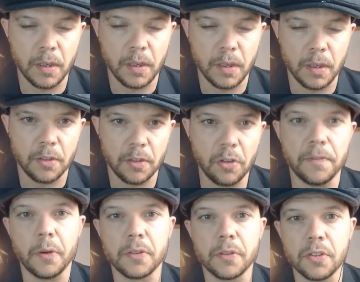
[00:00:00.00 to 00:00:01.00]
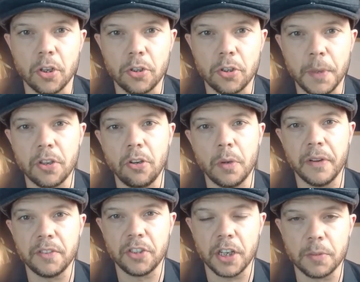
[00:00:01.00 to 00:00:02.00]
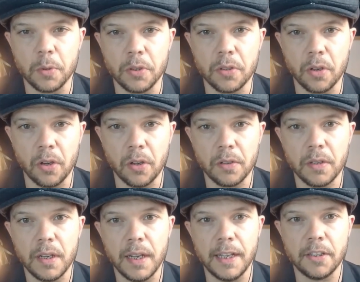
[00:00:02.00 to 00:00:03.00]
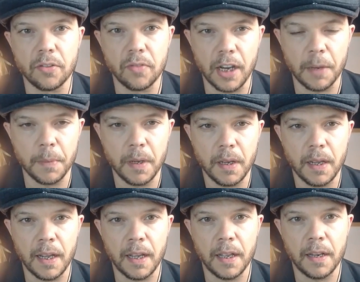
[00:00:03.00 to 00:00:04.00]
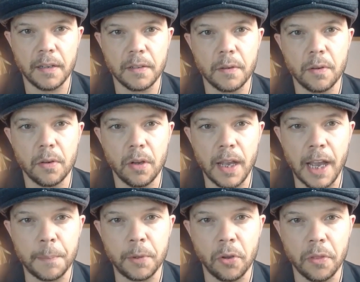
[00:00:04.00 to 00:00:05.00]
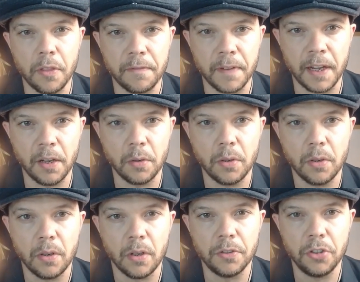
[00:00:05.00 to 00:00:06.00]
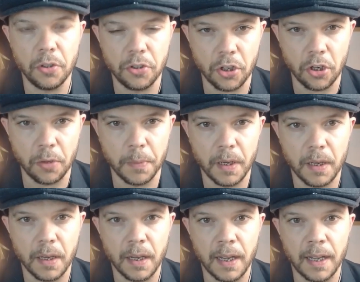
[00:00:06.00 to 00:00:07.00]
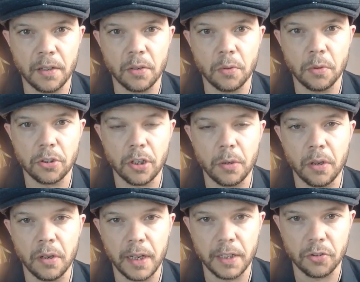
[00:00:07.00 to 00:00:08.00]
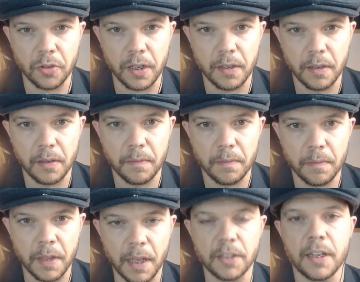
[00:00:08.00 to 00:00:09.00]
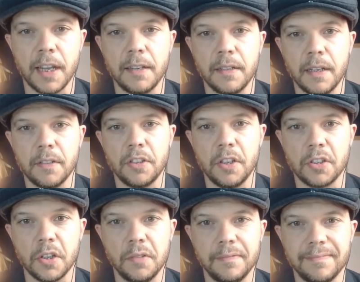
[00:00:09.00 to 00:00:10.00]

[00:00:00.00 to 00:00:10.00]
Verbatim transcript: Do follow us on social media too. We're at Jeswood on Instagram and at Beyond the Fail on YouTube and also on Linktree. Thanks again and see you soon.